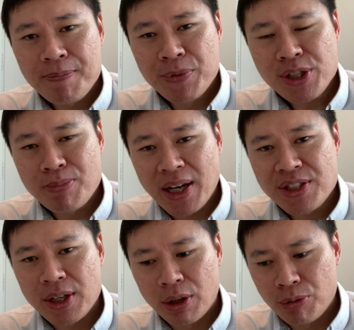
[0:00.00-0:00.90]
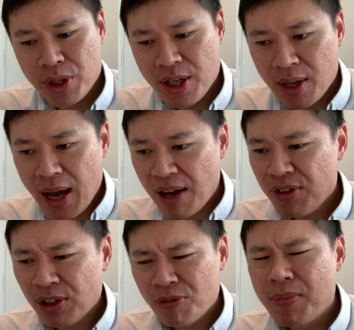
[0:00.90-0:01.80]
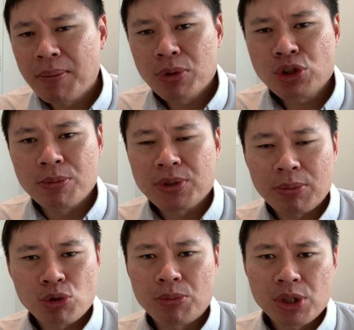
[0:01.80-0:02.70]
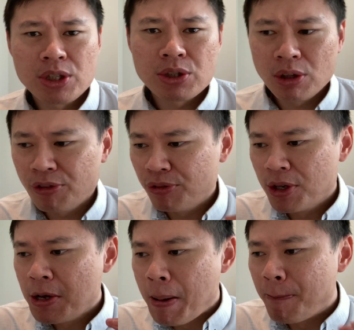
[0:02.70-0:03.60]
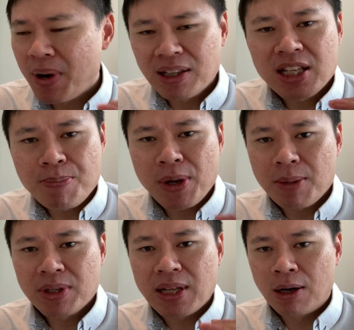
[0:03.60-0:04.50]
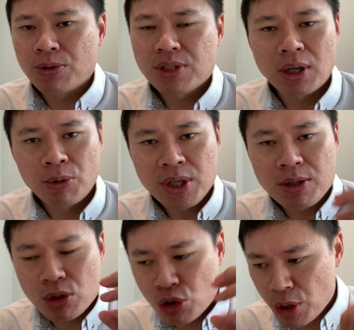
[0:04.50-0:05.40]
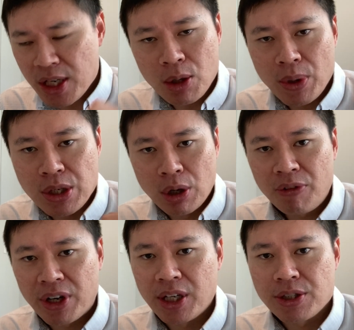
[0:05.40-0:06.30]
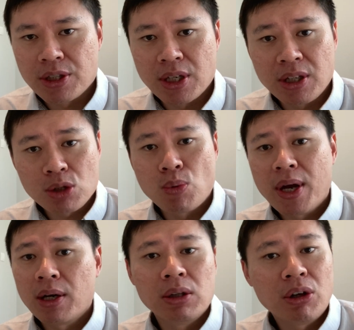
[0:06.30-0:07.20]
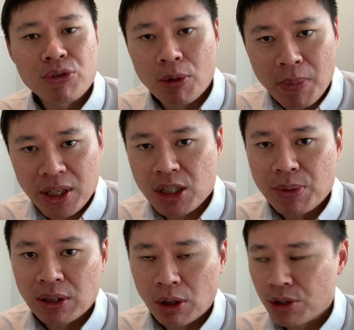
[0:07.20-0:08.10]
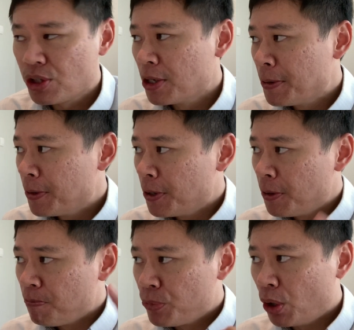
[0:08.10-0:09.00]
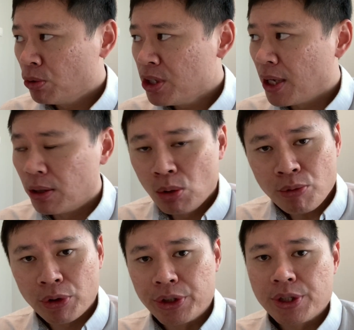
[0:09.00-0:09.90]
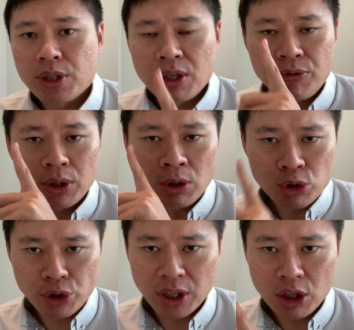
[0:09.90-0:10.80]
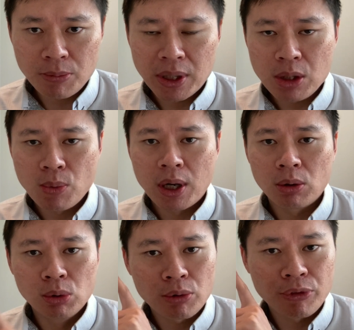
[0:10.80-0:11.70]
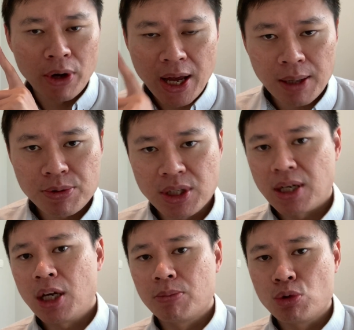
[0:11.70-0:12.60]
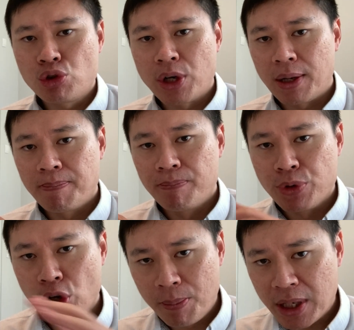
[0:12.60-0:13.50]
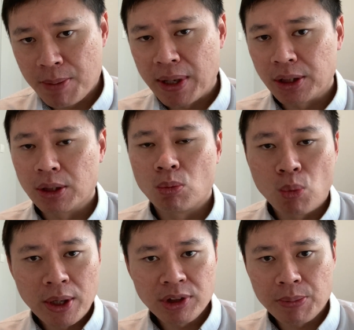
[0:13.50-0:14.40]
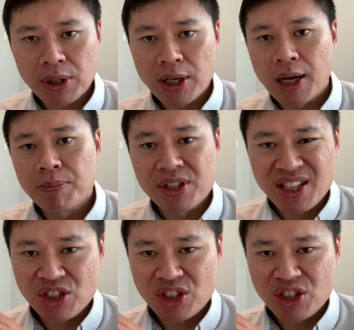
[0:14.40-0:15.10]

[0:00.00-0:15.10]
this mindset of really having a lot of membership subscriptions, a lot of monthly payment outs are really draining away your finances, and that's where a lot of your money is being lost. Not only that, look for this. If you're not tracking your money well, look for apps that can help you track your money better. One typical app is